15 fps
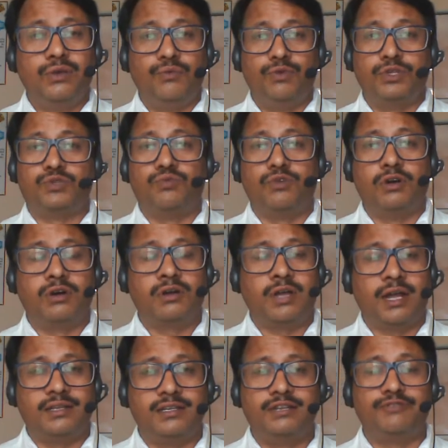which work
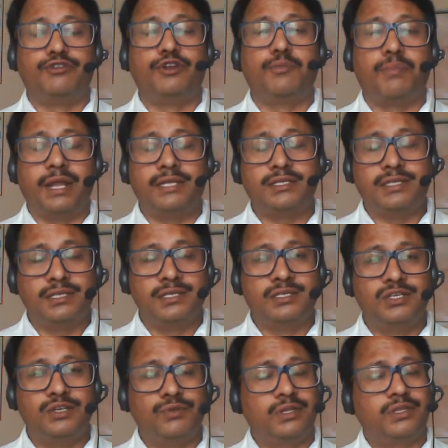at the different places
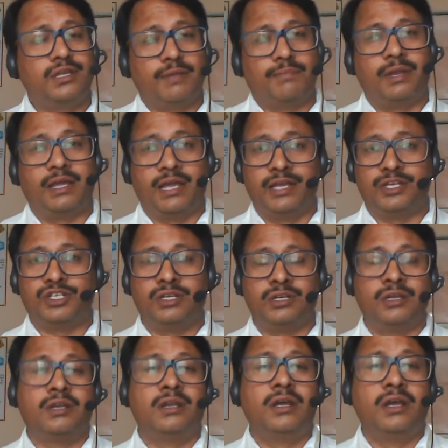during the
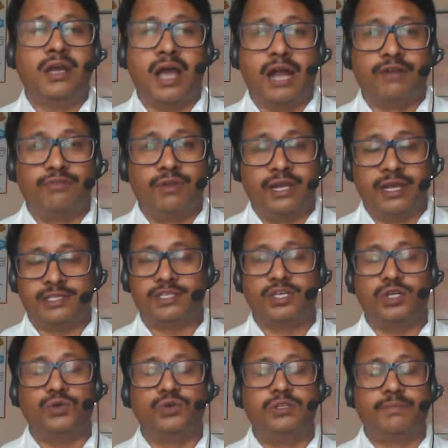replication and will
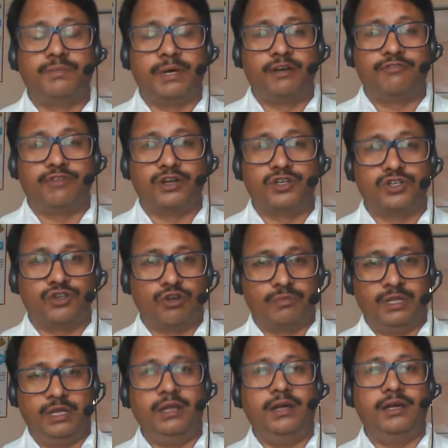execute the function of
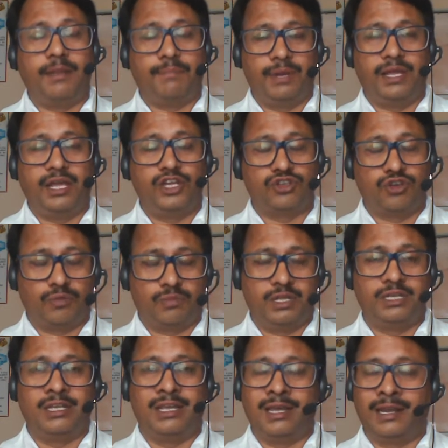the replication of the
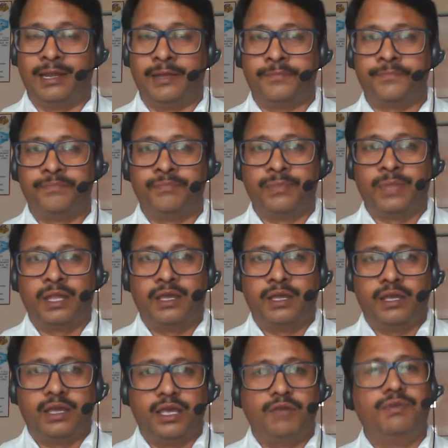DNA.
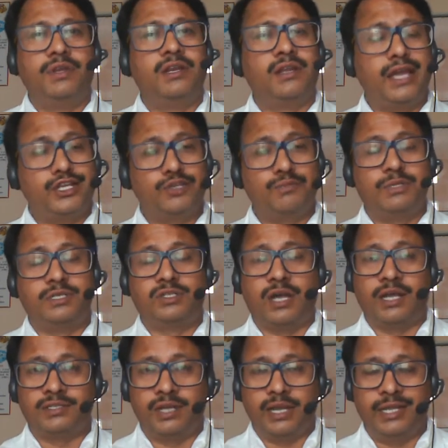Even in case of the
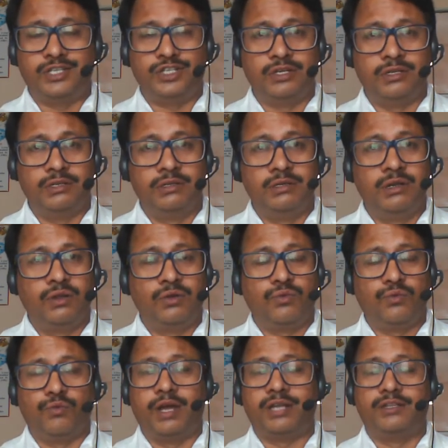translation,
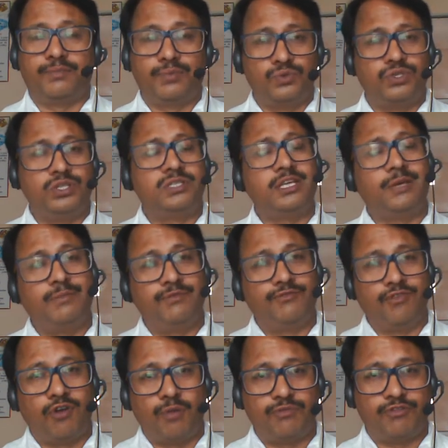where the proteins have been
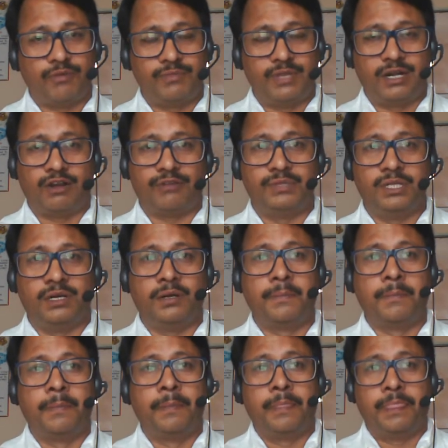formed from that of the
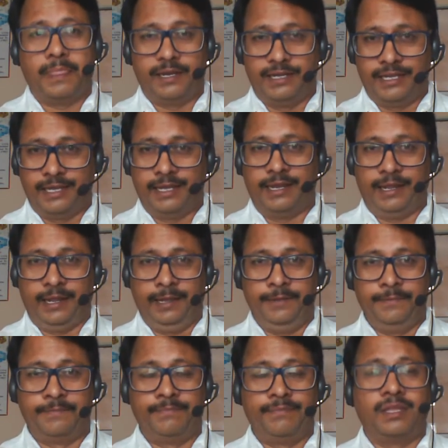DNA,
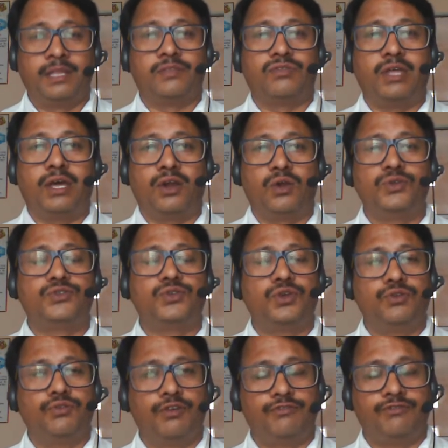there also
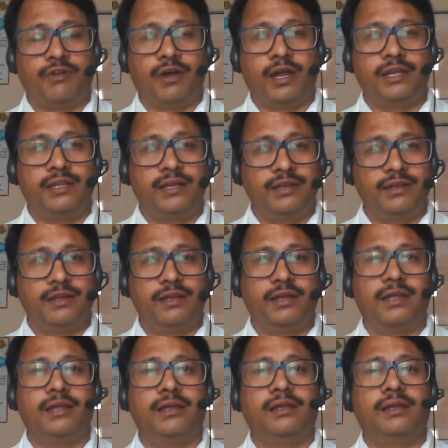you will find
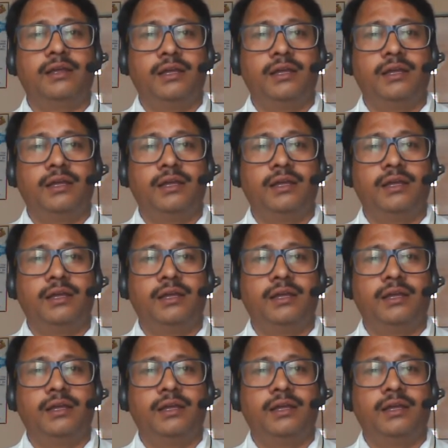a